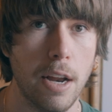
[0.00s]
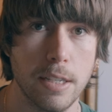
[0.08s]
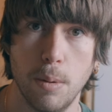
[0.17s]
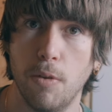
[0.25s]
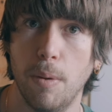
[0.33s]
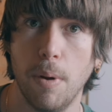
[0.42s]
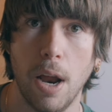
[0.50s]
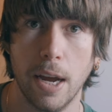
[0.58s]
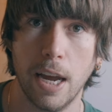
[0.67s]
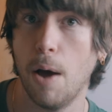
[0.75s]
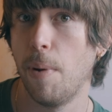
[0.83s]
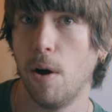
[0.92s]
Some of them are like
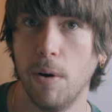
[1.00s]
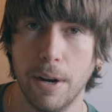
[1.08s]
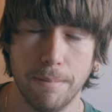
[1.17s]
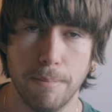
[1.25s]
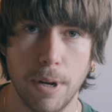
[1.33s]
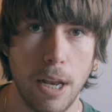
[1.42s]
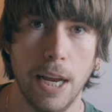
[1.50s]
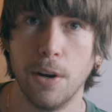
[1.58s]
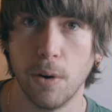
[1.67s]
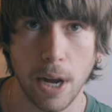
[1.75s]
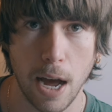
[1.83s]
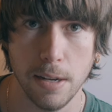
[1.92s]
come out and clean your
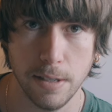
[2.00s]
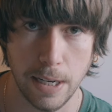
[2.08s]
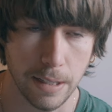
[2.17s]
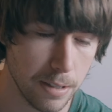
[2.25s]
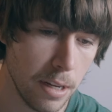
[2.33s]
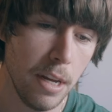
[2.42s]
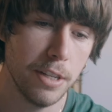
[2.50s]
car seats.